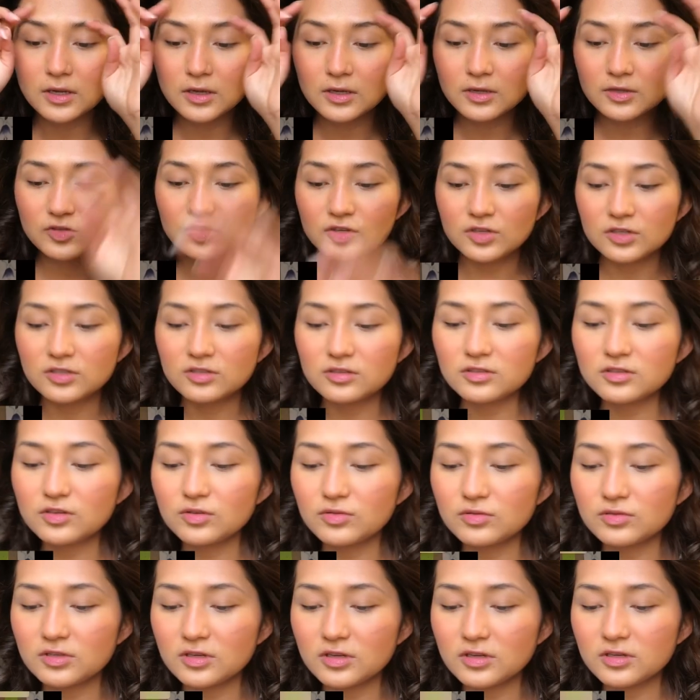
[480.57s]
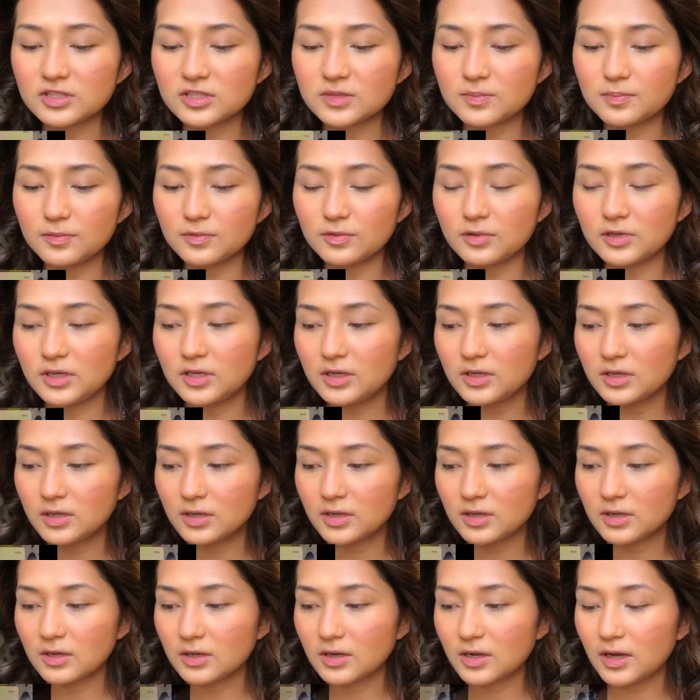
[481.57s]
she's just using a spoolie
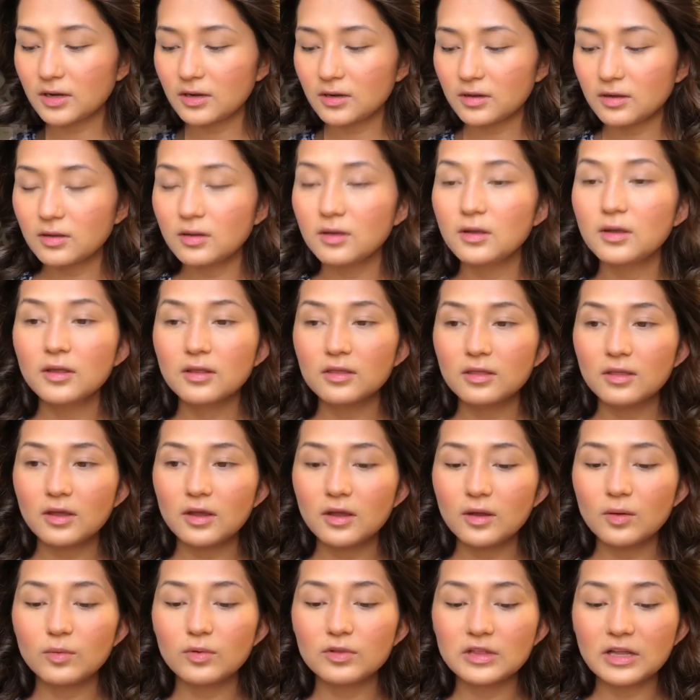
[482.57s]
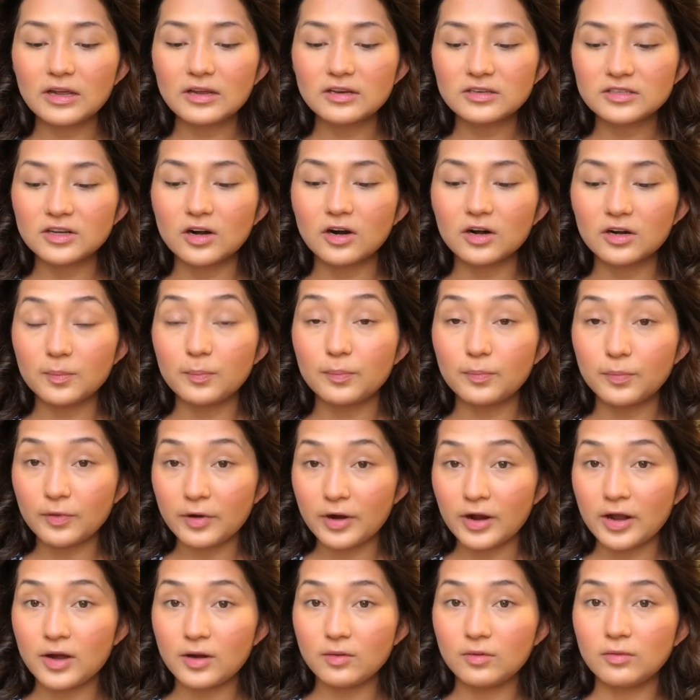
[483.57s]
kind of thing with like a dark
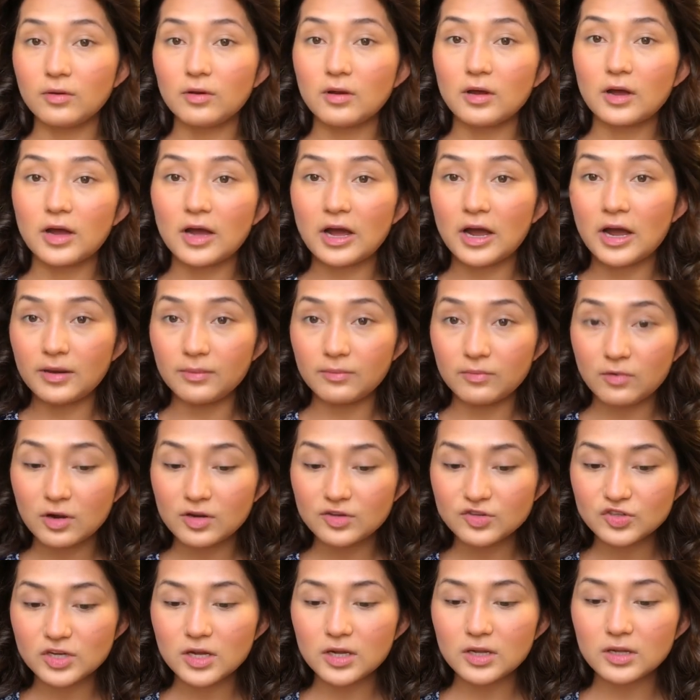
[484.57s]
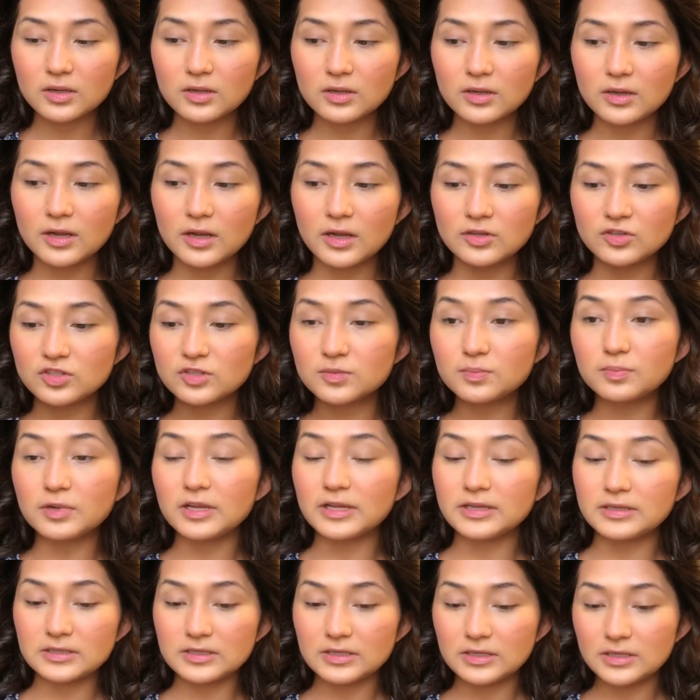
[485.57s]
brown eyebrow gel and just
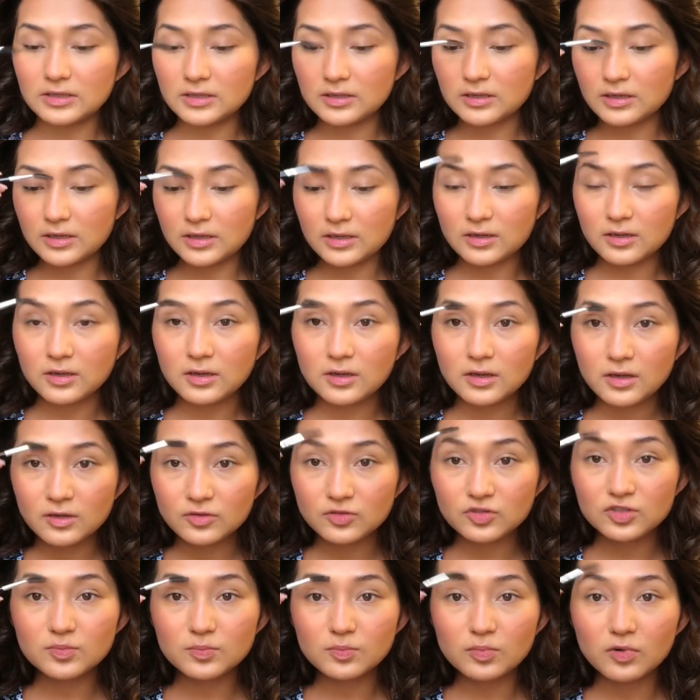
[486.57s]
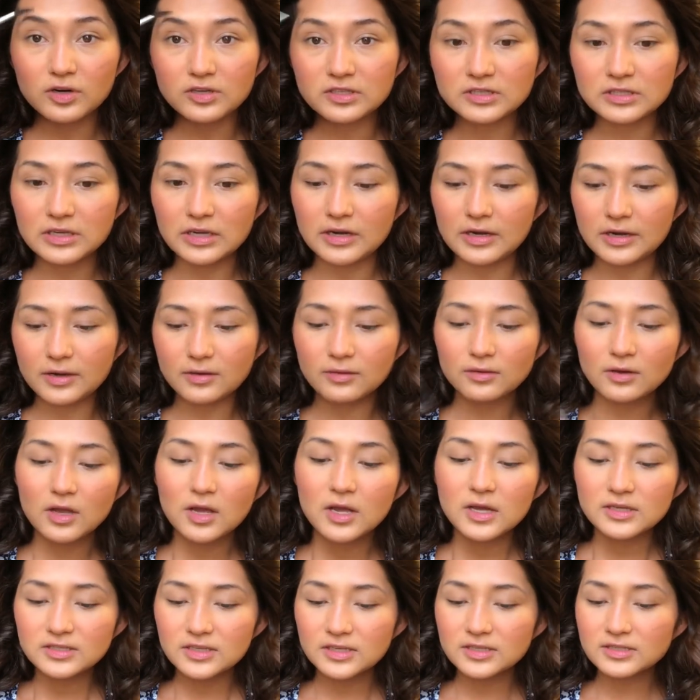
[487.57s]
blending, like just brushing it out.
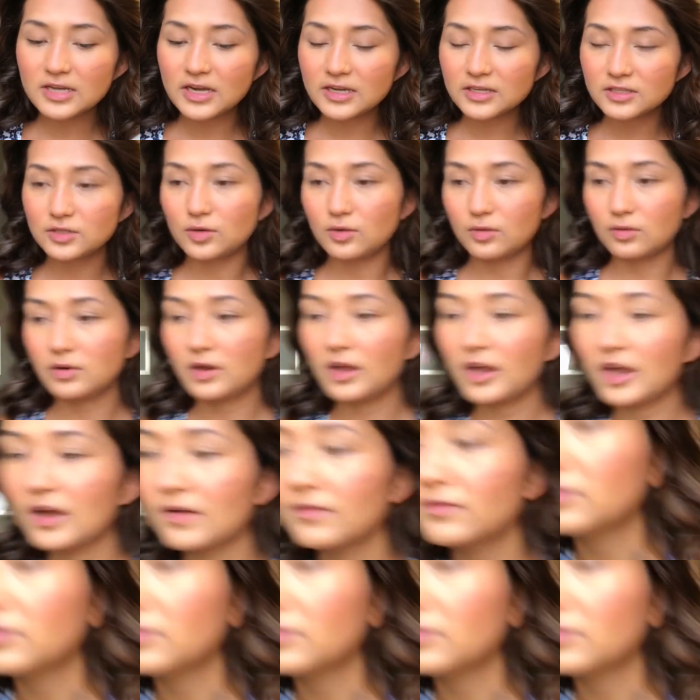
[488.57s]
Since I don't have